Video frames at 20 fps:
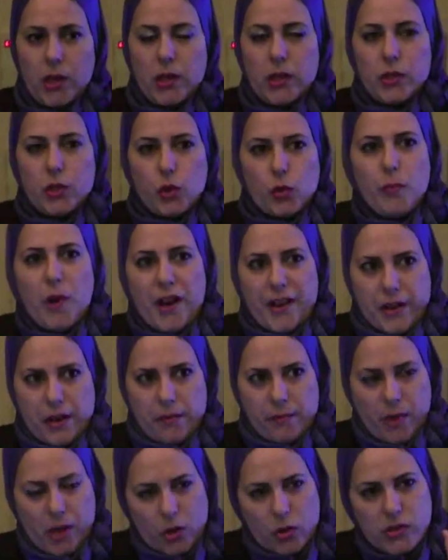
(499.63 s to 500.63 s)
to
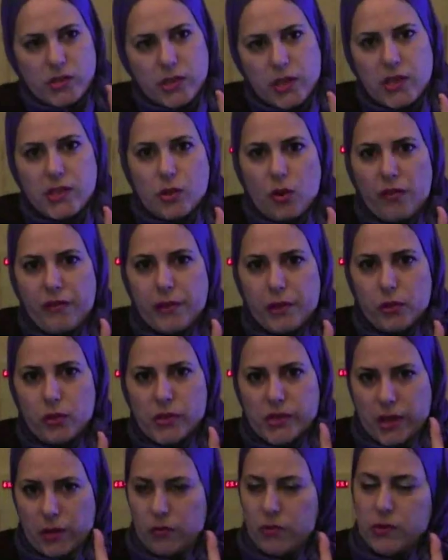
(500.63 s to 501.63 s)
money, because this
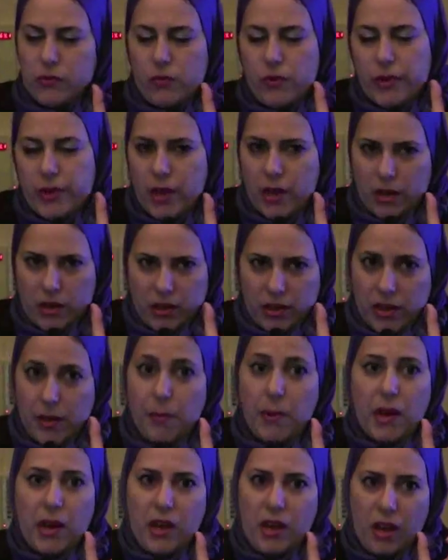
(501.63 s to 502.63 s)
overdose, I was working in the
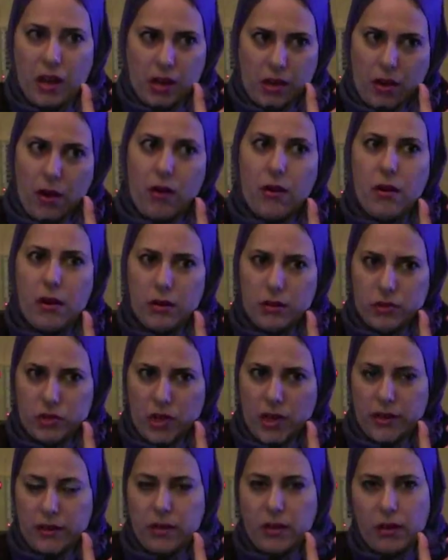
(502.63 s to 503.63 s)
beginning in
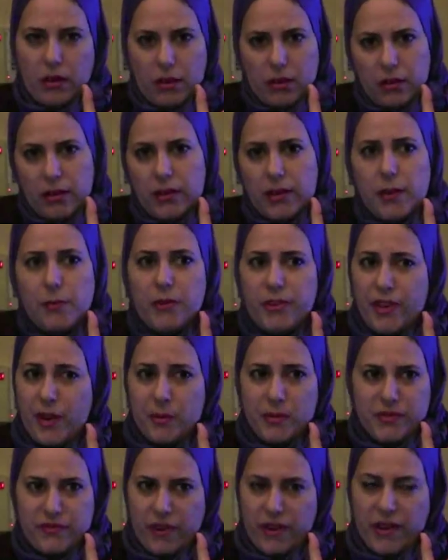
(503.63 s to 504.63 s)
oncology, and
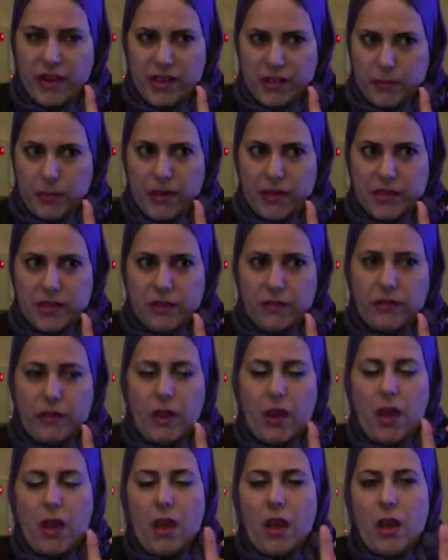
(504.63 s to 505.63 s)
chemotherapy is very expensive.
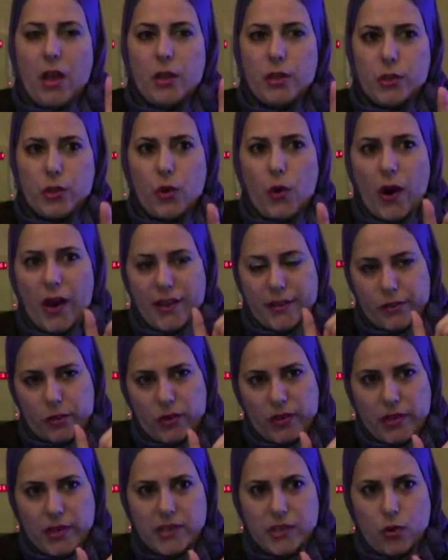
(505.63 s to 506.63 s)
So I
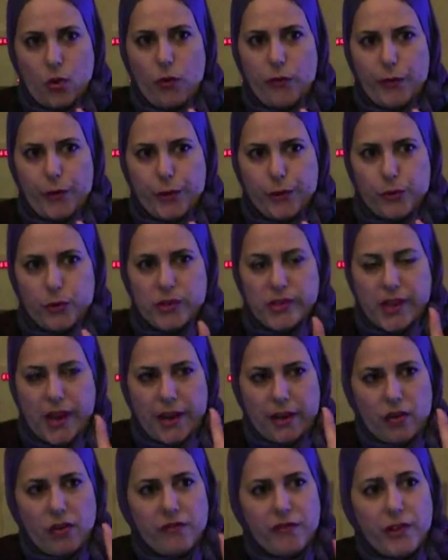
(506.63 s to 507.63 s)
took this overdose,
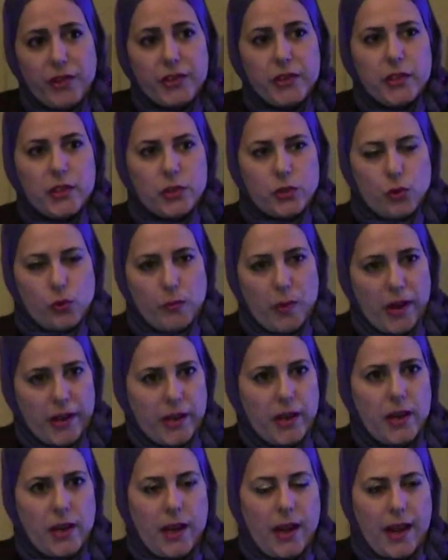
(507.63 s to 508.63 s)
I converted to
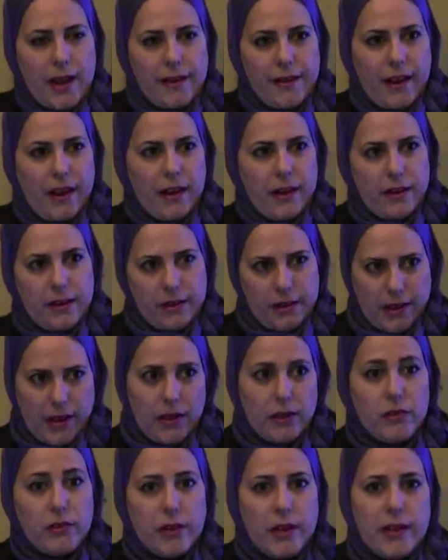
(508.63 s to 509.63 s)
money, and I
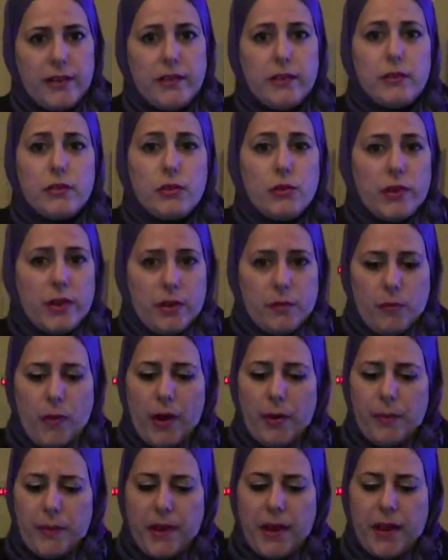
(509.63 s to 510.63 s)
calculated during
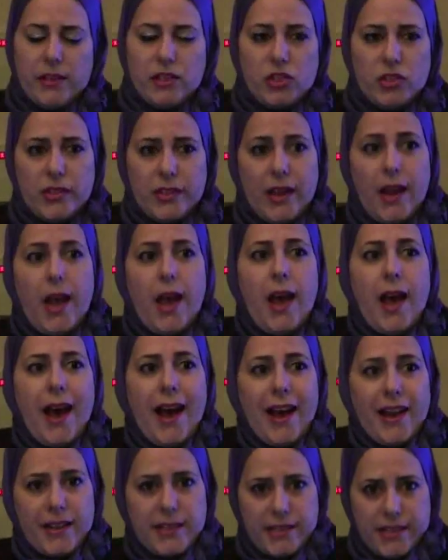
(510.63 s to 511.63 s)
my PhD,
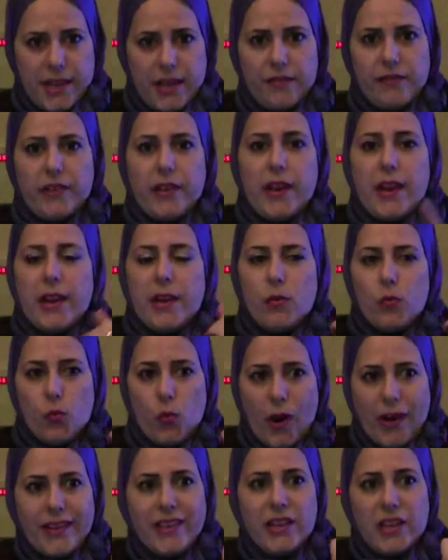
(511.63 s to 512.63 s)
I saved in
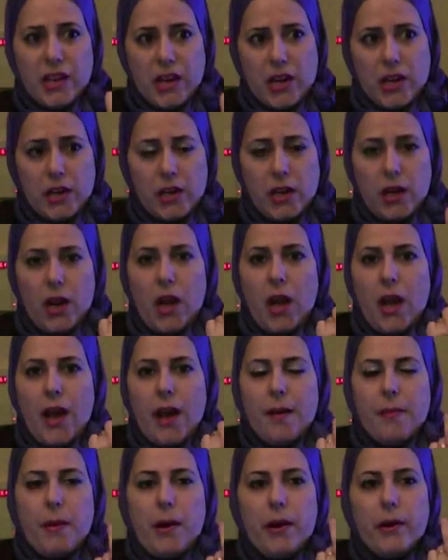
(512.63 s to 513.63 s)
1 year
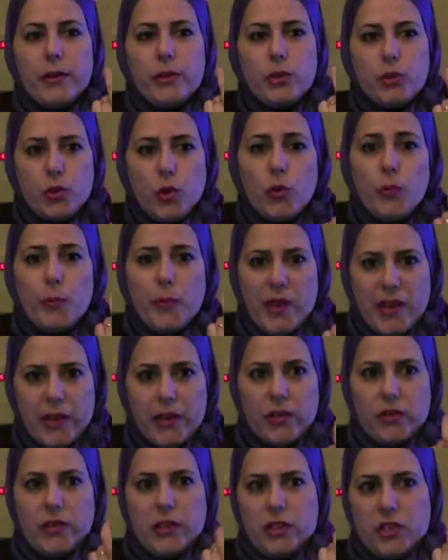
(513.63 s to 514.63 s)
about 2
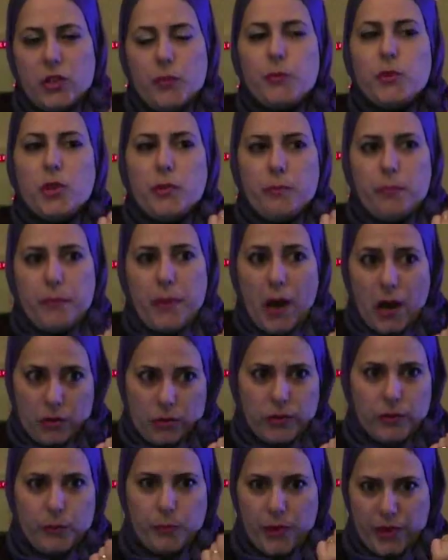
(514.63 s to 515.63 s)
million Egyptian
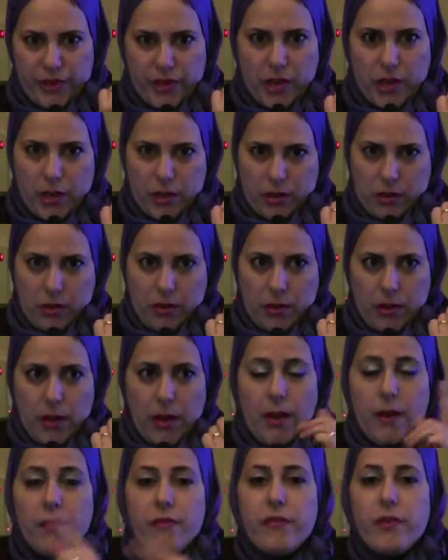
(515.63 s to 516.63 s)
pounds per year
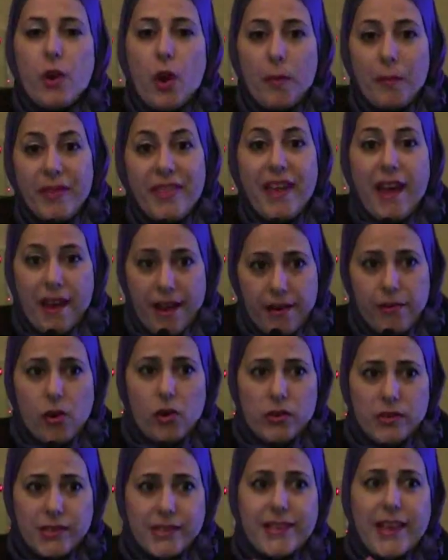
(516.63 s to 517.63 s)
from the
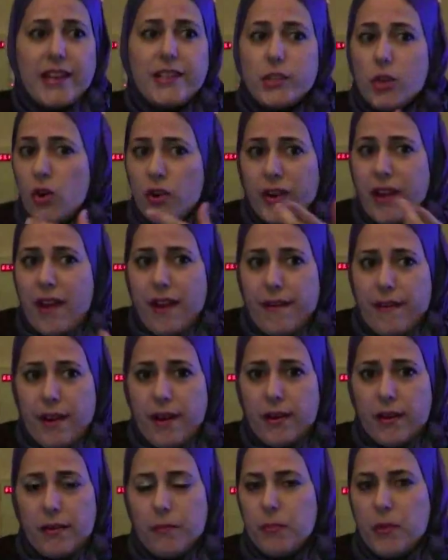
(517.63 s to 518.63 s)
errors that
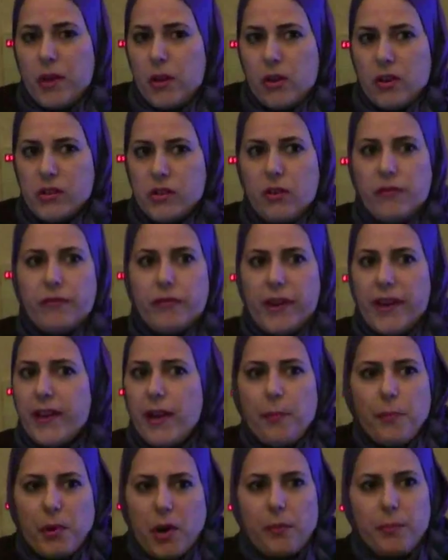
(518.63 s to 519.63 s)
occurring because of
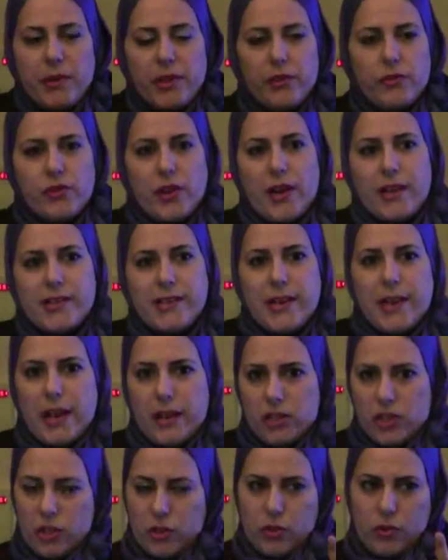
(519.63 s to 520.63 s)
inappropriate drug
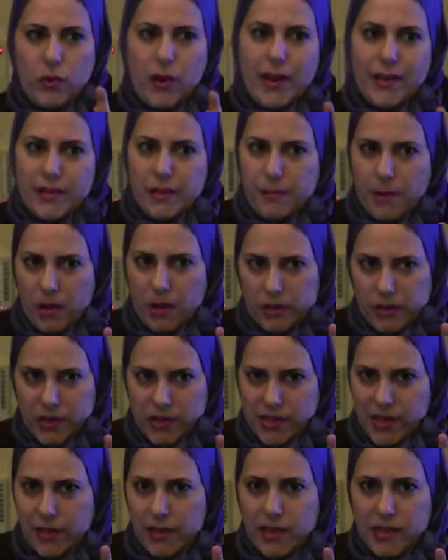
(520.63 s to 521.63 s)
selection, 2
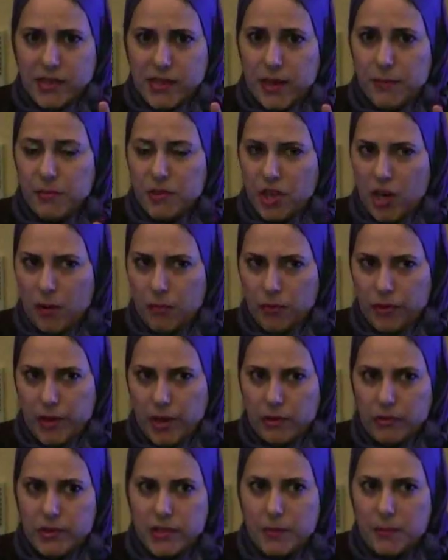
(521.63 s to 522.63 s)
antibiotics at the same time
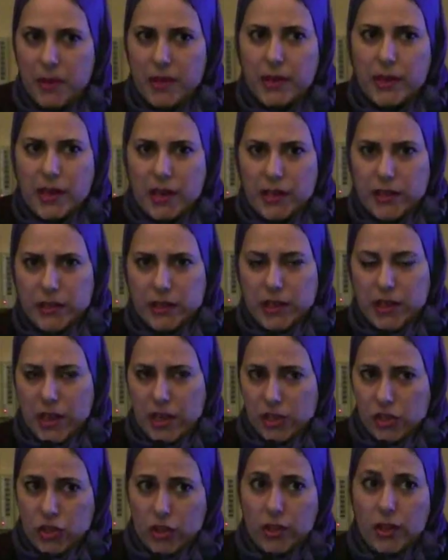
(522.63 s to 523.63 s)
without a medical
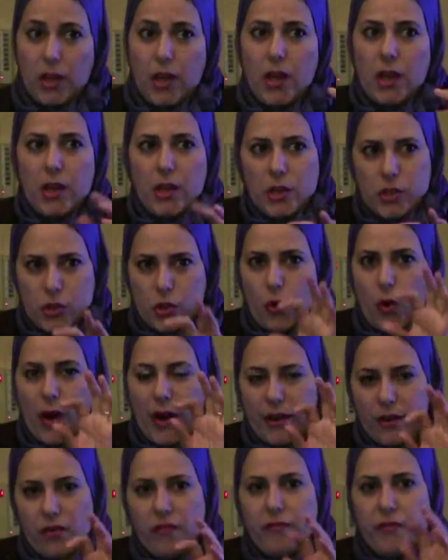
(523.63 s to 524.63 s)
indication. So
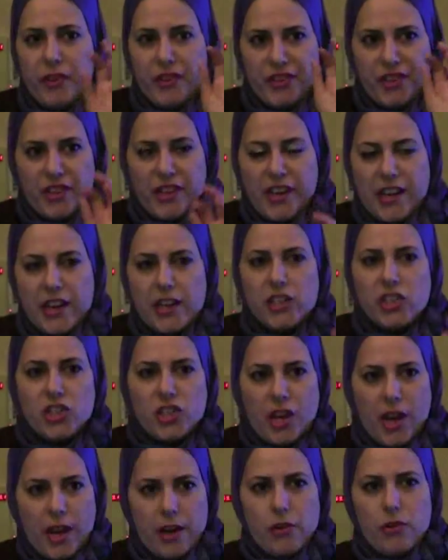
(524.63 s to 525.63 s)
I converted each
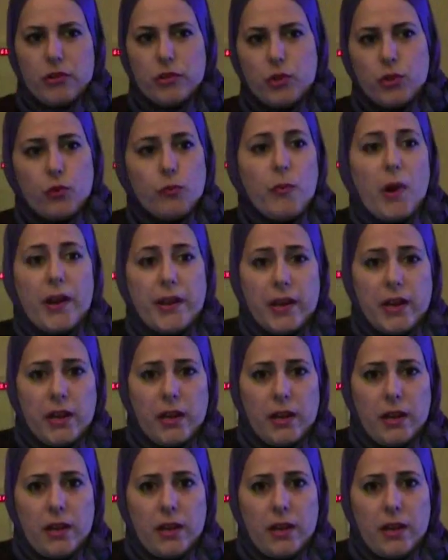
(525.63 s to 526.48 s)
error to money,